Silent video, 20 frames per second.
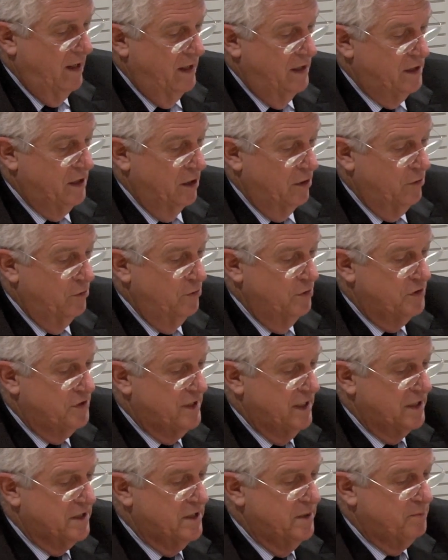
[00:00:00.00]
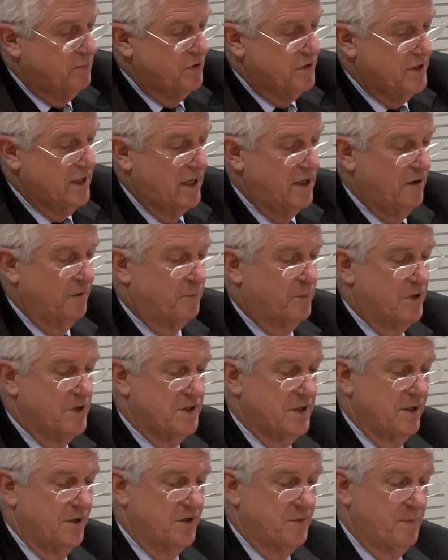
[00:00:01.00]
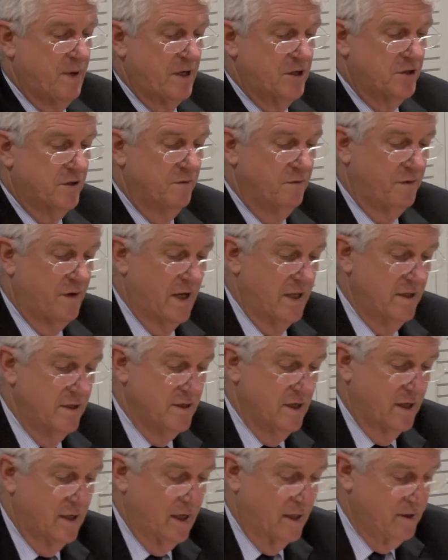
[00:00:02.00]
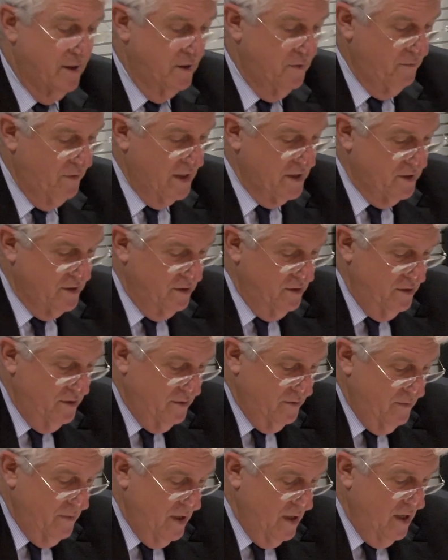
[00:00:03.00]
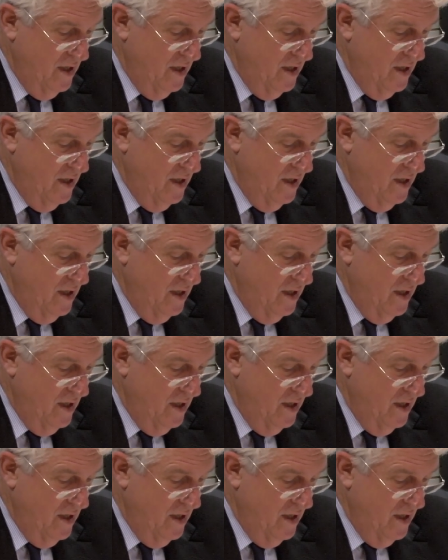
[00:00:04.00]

It includes 60% of Brazil's pension funds and other investors.